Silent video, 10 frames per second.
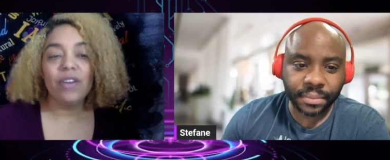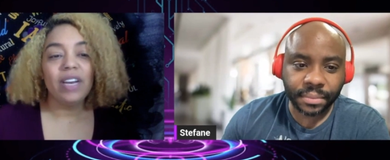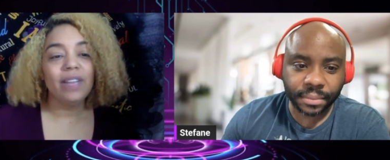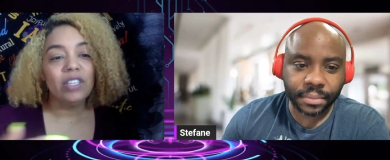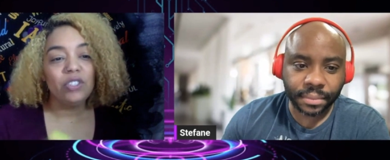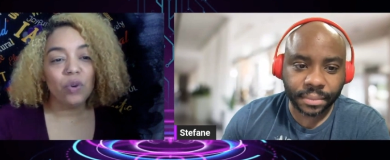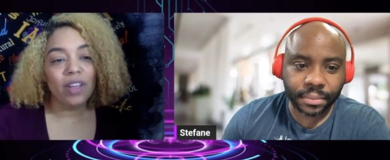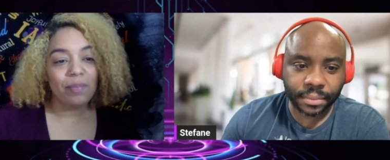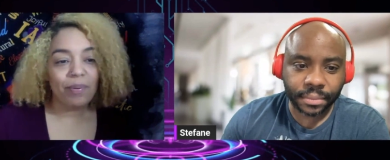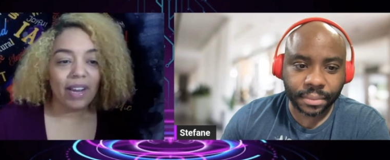Speaker 1: didn't even
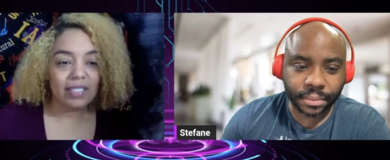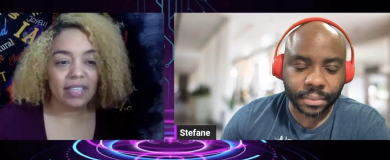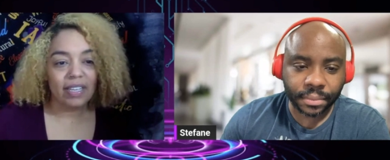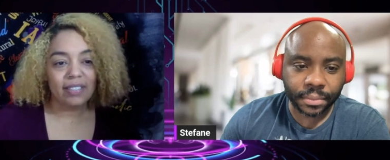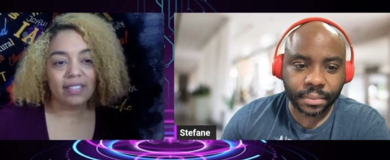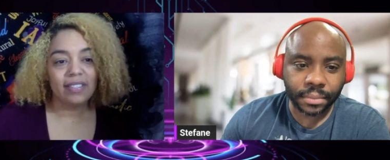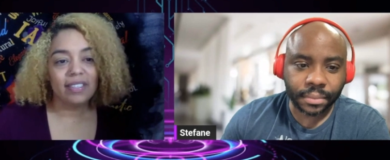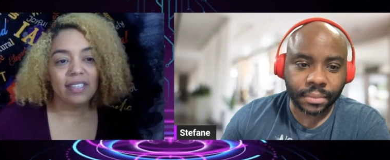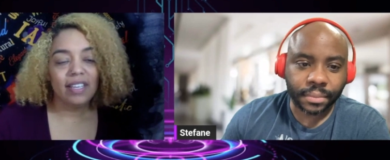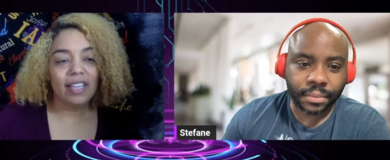enjoy the process
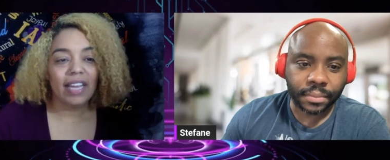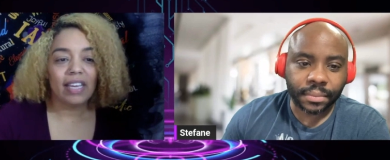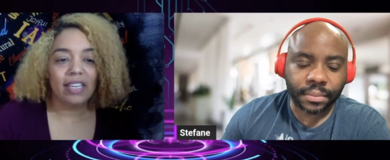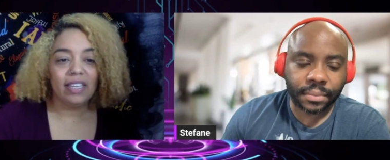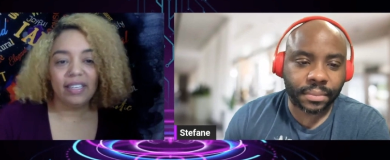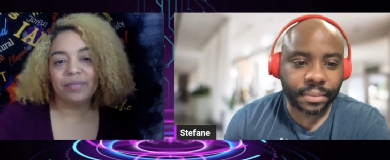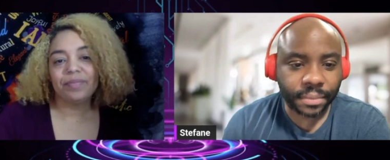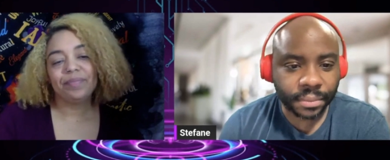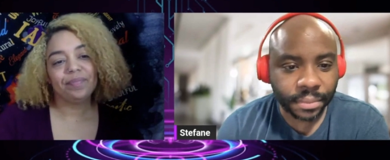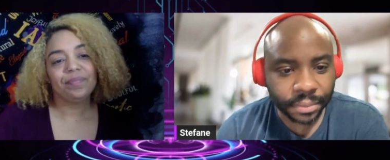like he did.